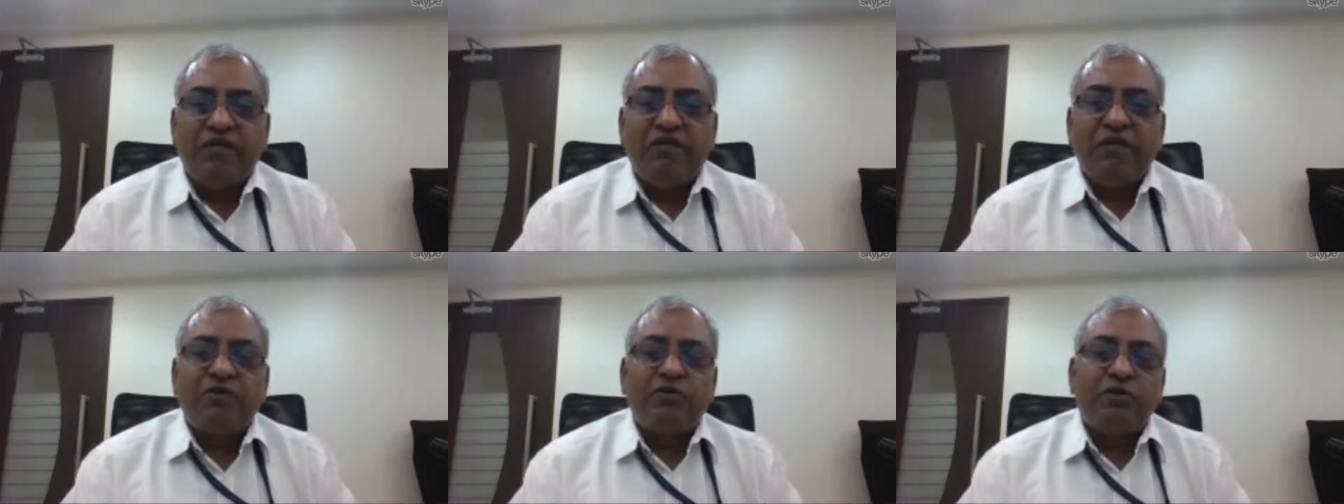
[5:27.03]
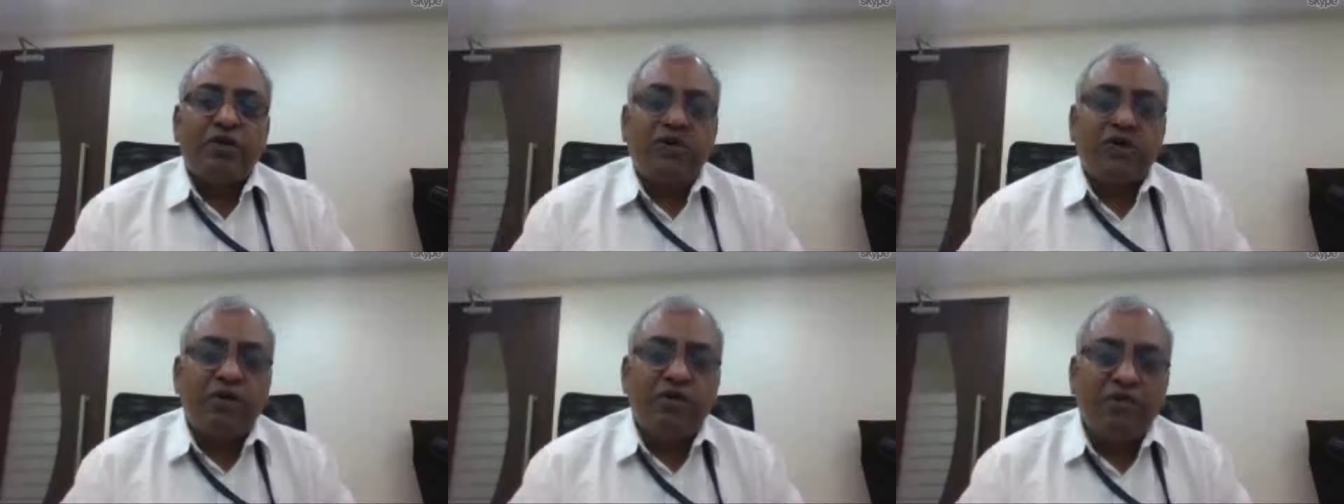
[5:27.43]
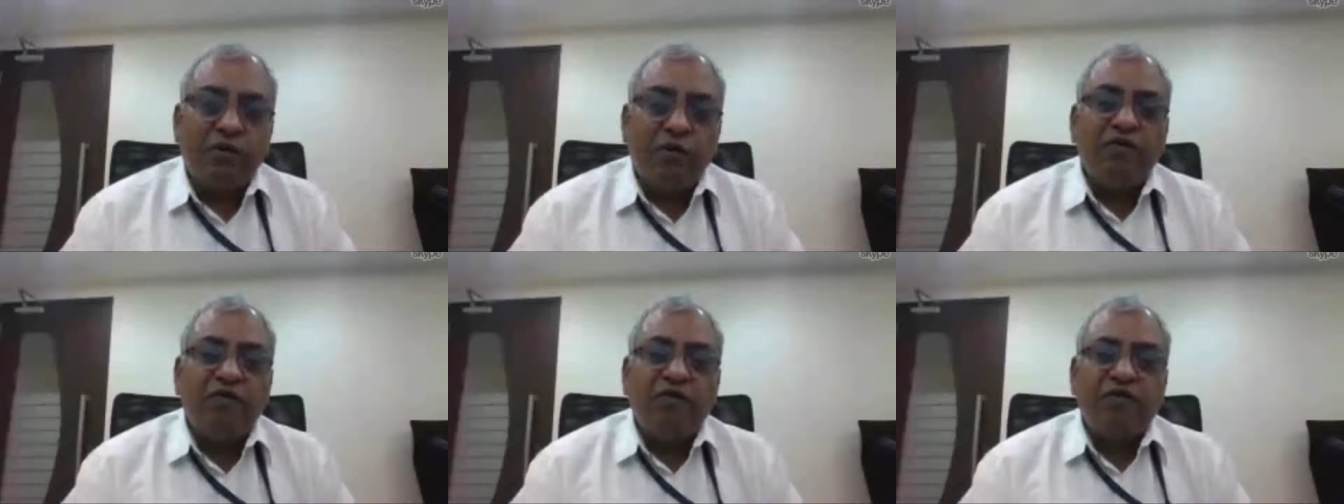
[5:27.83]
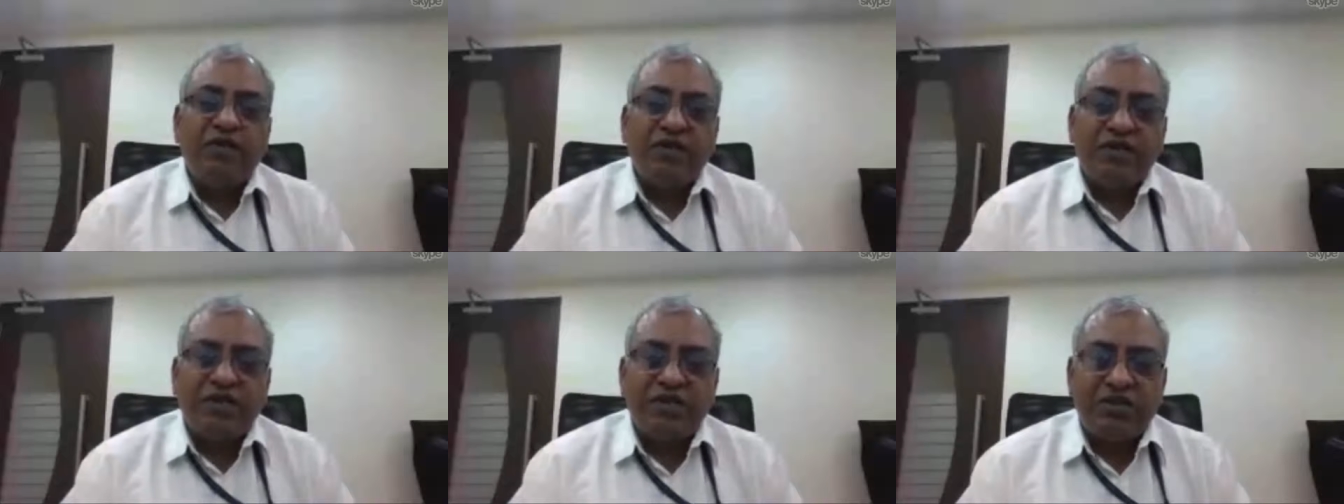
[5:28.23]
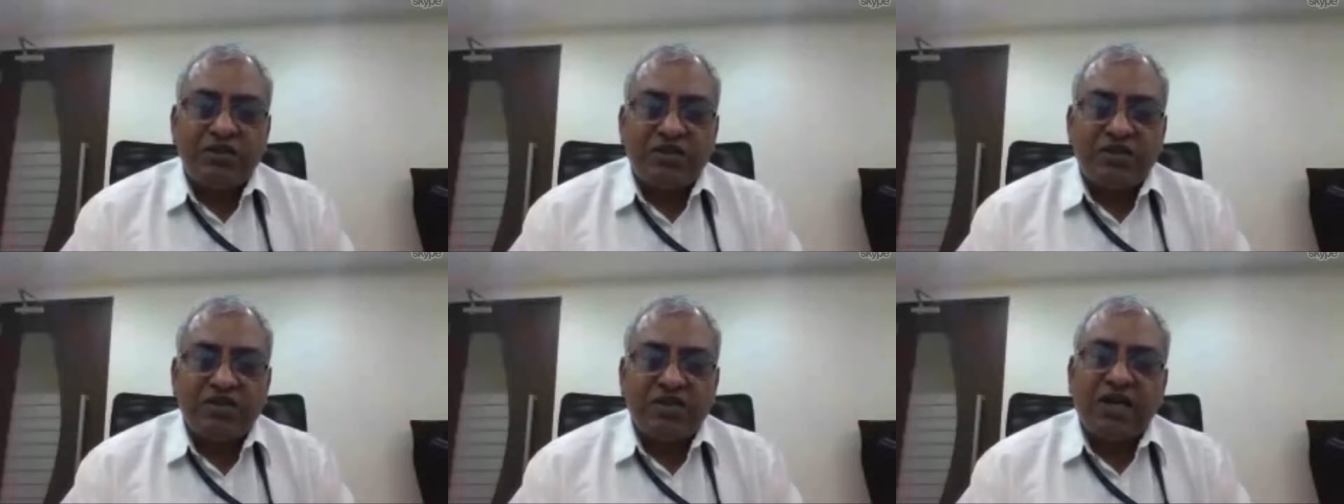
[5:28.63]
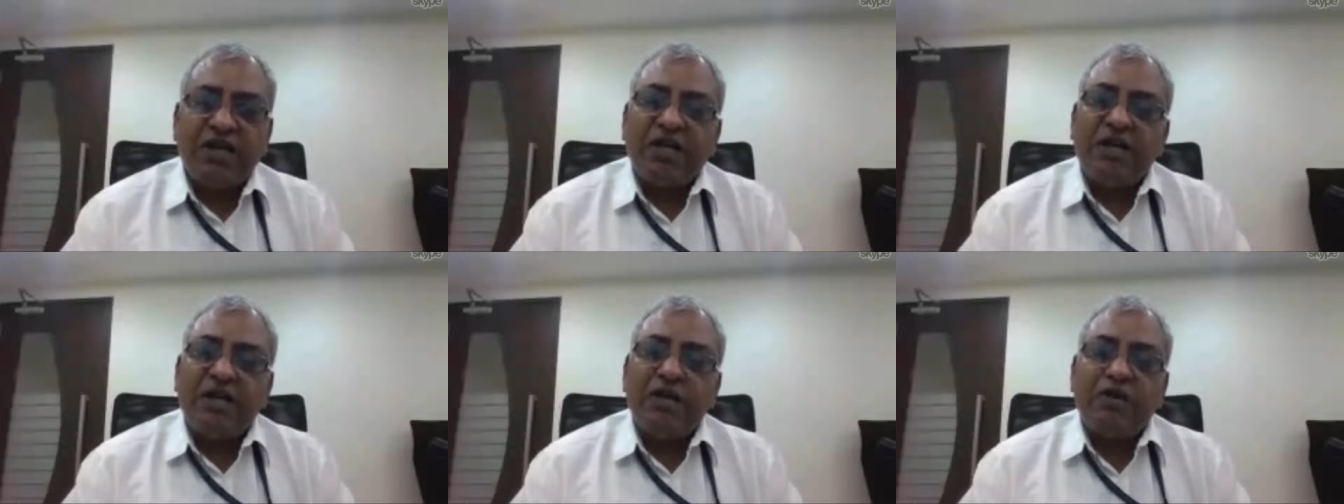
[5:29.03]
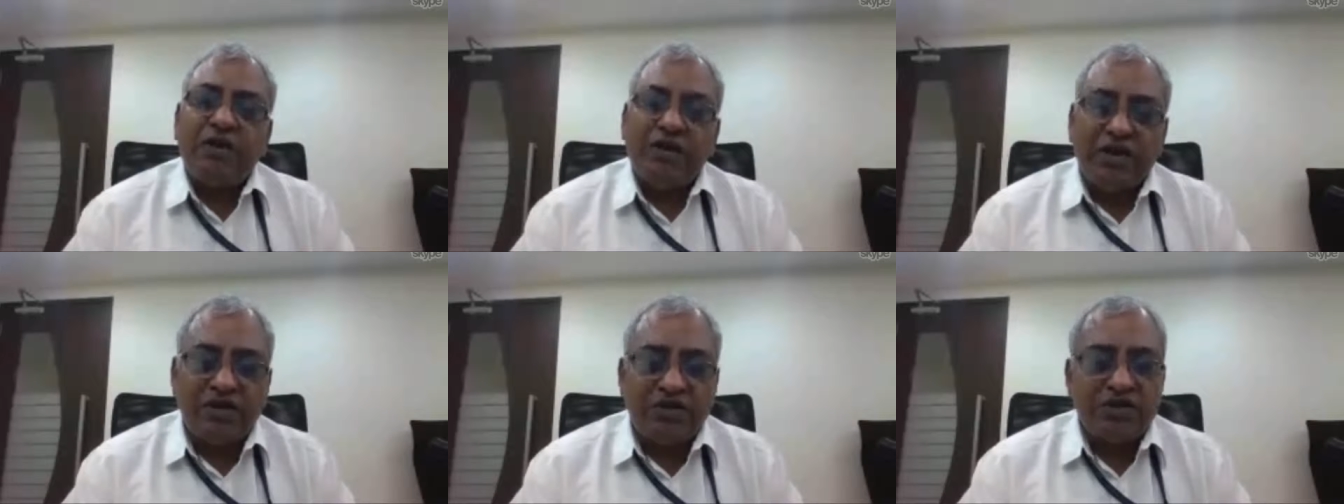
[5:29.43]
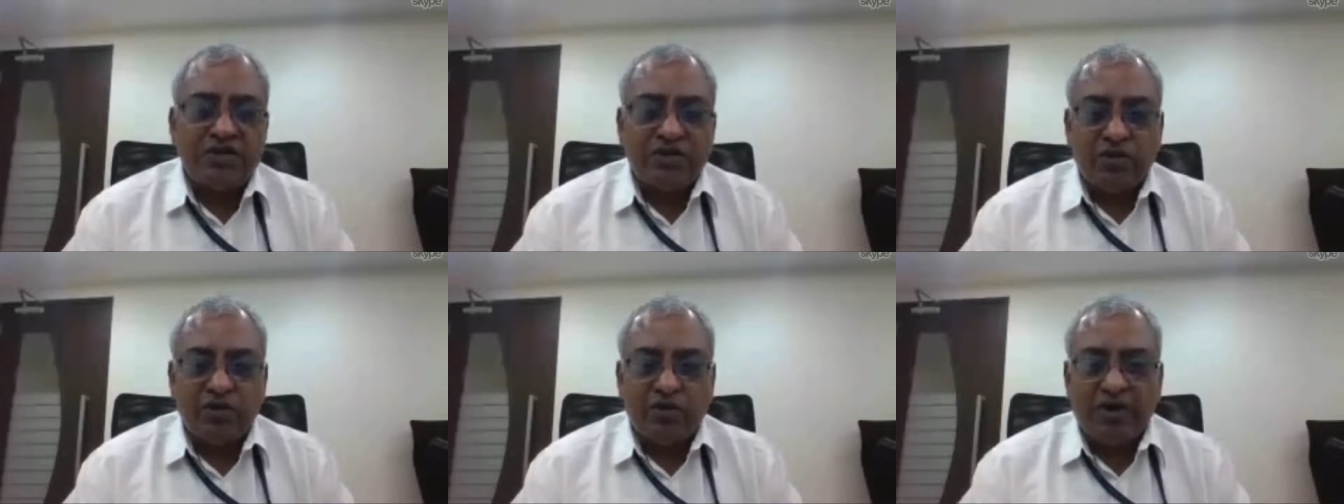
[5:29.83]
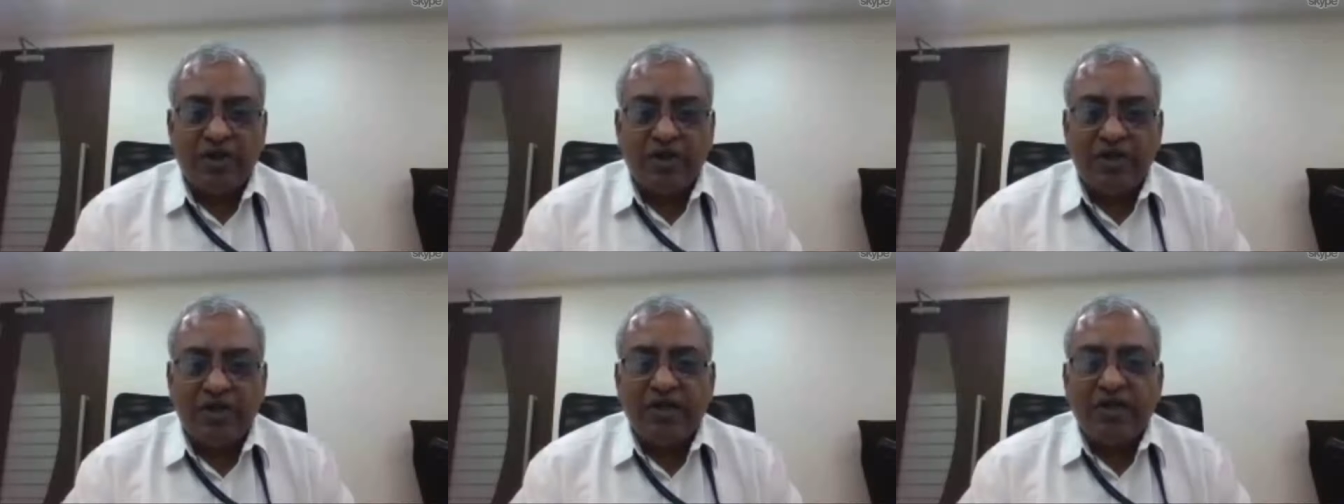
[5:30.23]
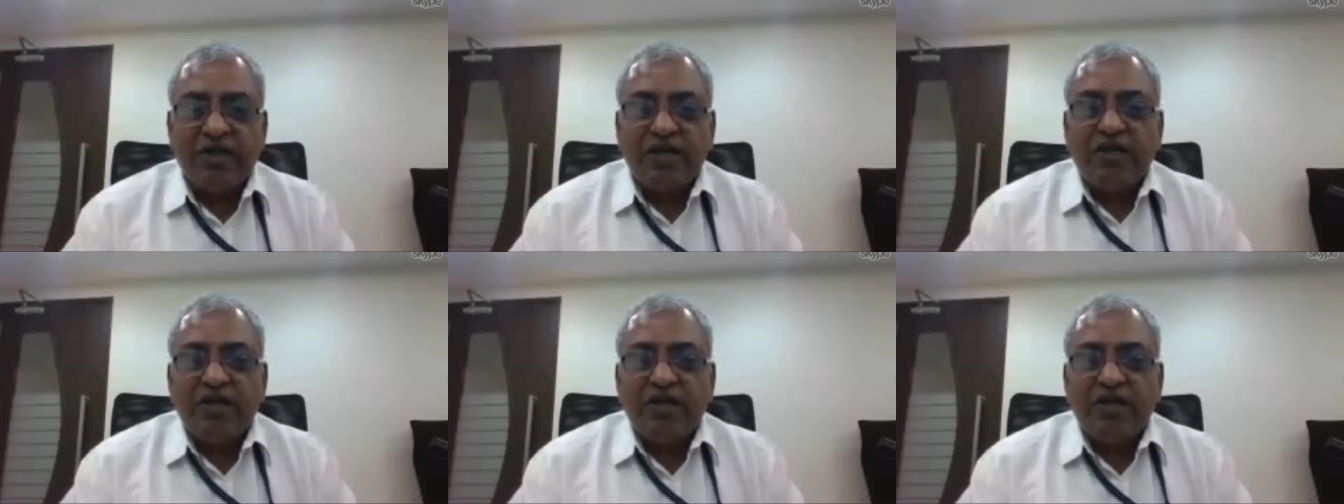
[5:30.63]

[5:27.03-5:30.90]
which would involve the teachers and keep their interest going.